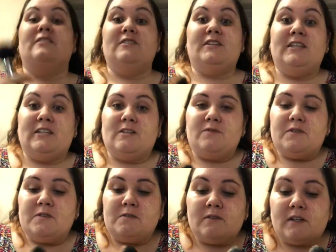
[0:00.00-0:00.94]
than looking at the
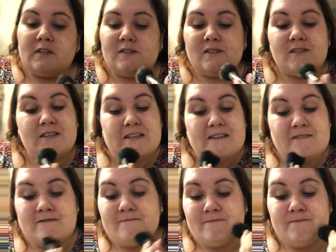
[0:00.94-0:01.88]
phone. I can see
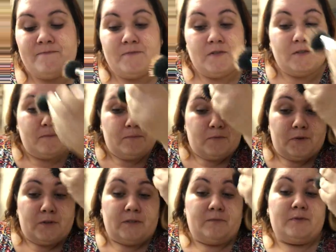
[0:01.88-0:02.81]

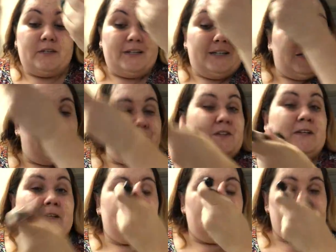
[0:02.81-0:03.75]
more of what I need to
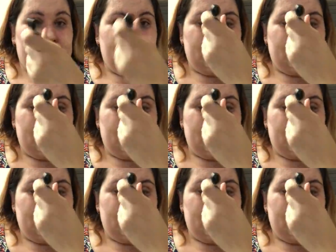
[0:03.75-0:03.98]
fix.